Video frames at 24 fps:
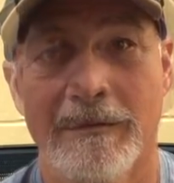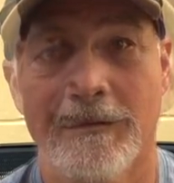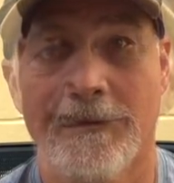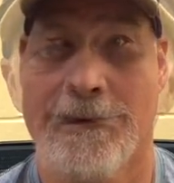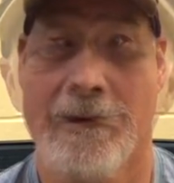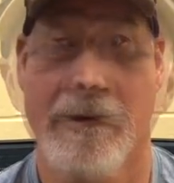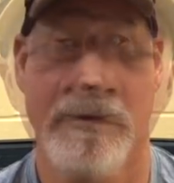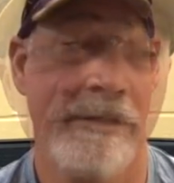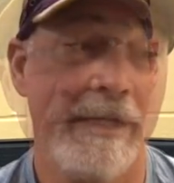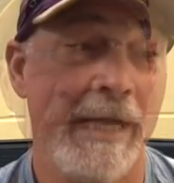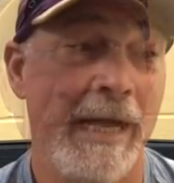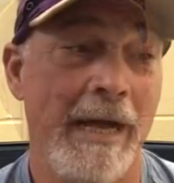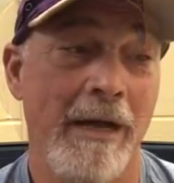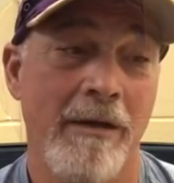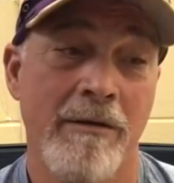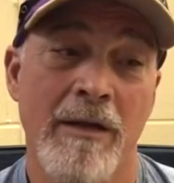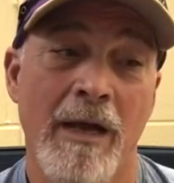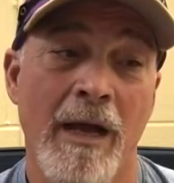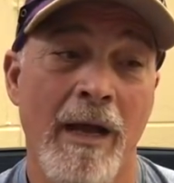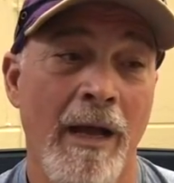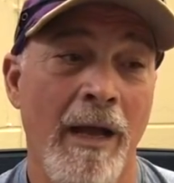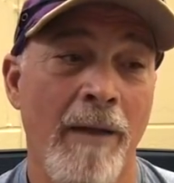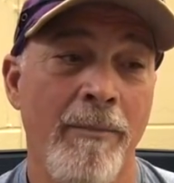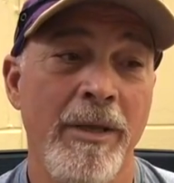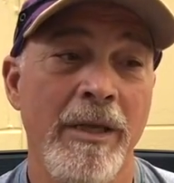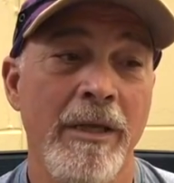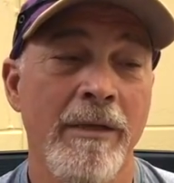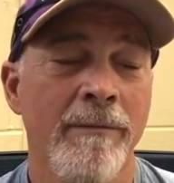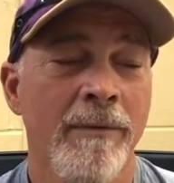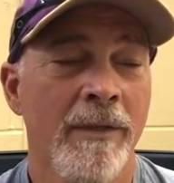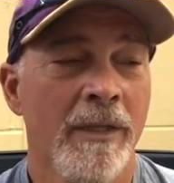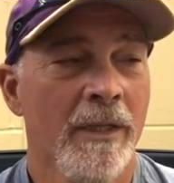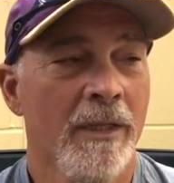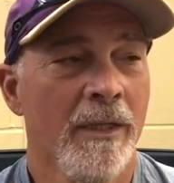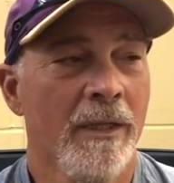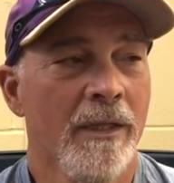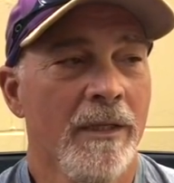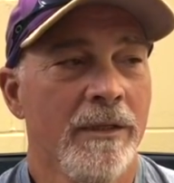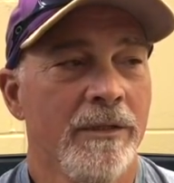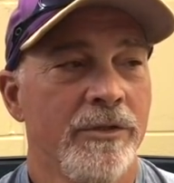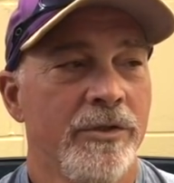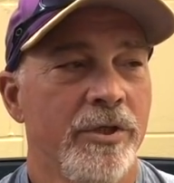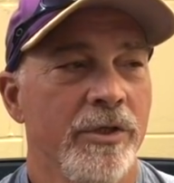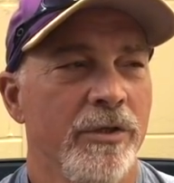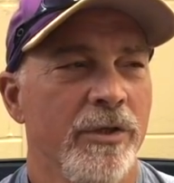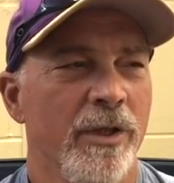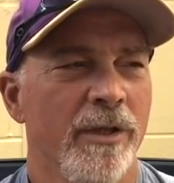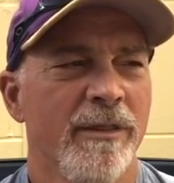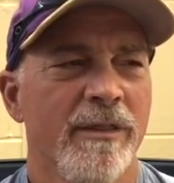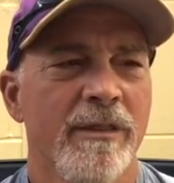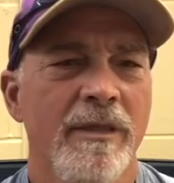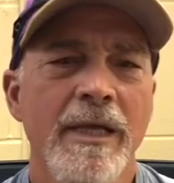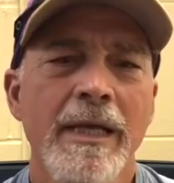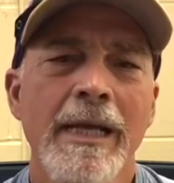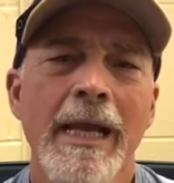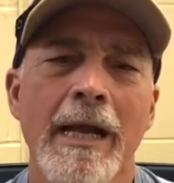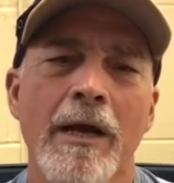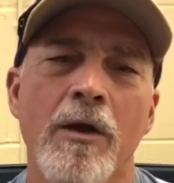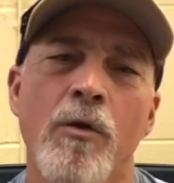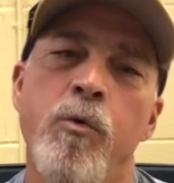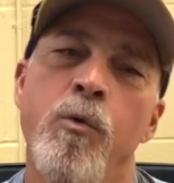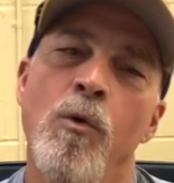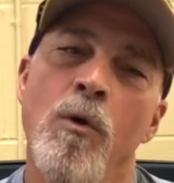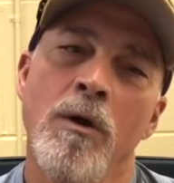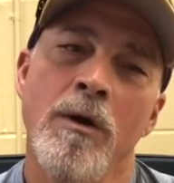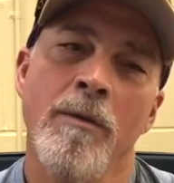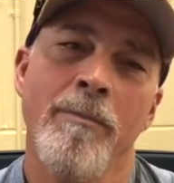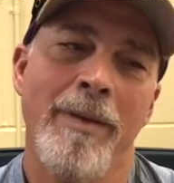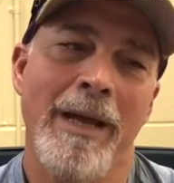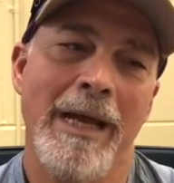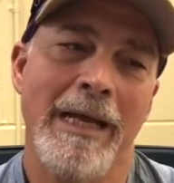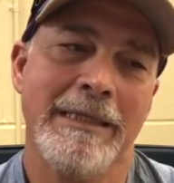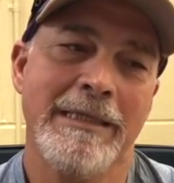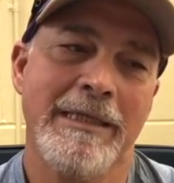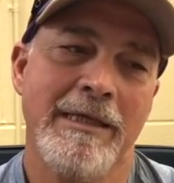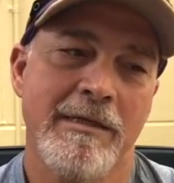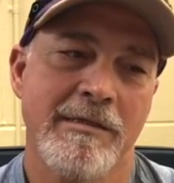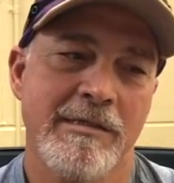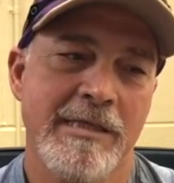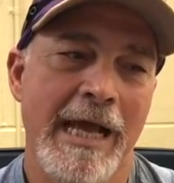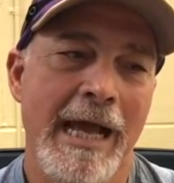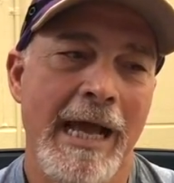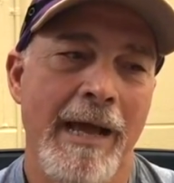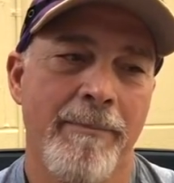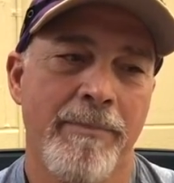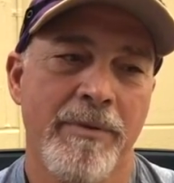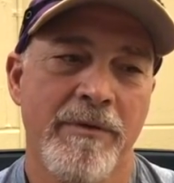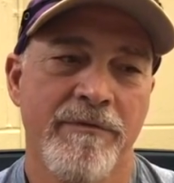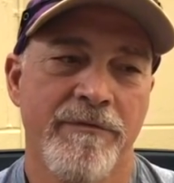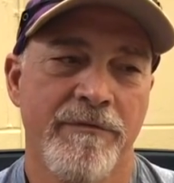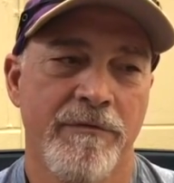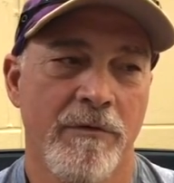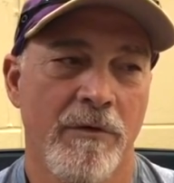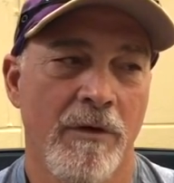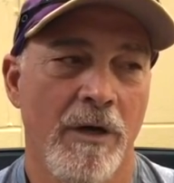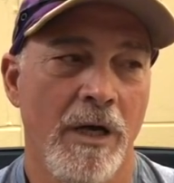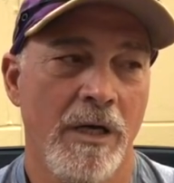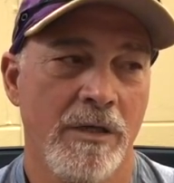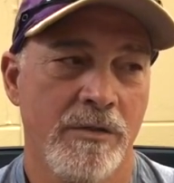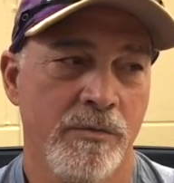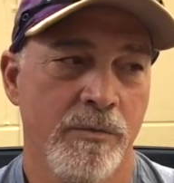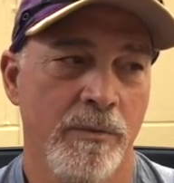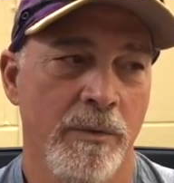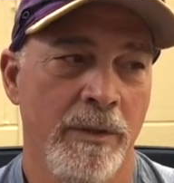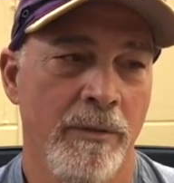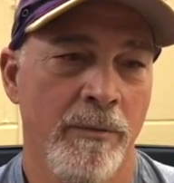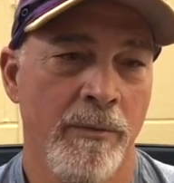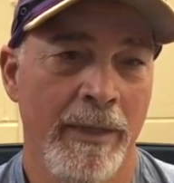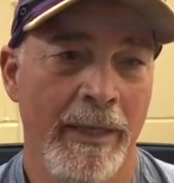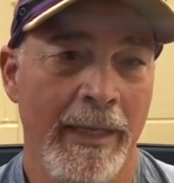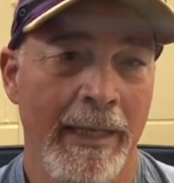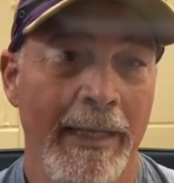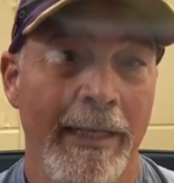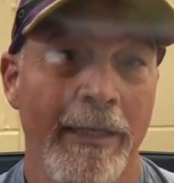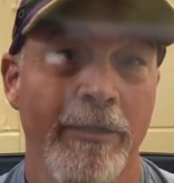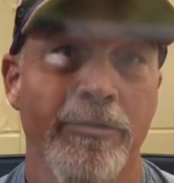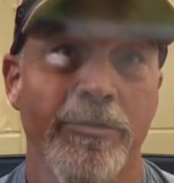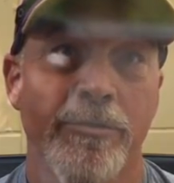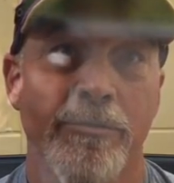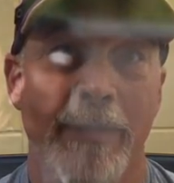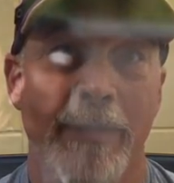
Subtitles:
Yeah, no doubt. I mean, the thing at quarterback that has happened for us with Andrew